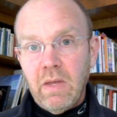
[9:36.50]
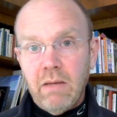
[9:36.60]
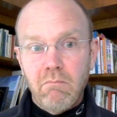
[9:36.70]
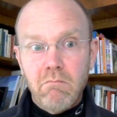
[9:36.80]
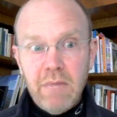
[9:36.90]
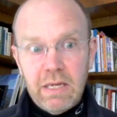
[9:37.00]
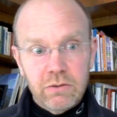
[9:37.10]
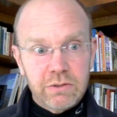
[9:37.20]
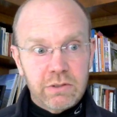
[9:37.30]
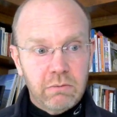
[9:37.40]

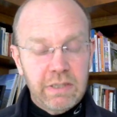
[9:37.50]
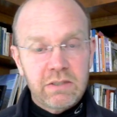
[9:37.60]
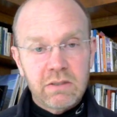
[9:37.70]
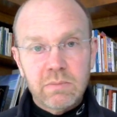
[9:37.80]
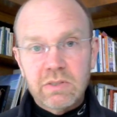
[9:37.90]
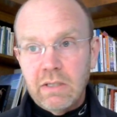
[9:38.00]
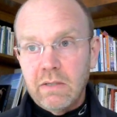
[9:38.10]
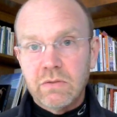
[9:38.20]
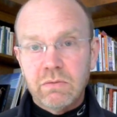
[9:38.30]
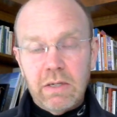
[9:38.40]
metals arrange
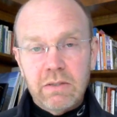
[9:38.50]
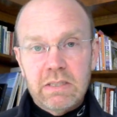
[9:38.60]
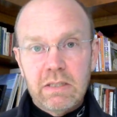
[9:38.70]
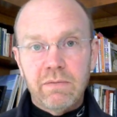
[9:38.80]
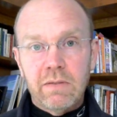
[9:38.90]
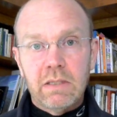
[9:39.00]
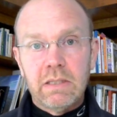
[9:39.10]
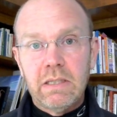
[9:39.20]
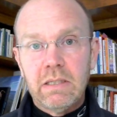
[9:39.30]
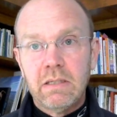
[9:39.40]
themselves very
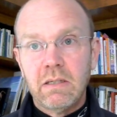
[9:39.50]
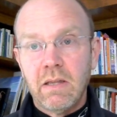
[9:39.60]
differently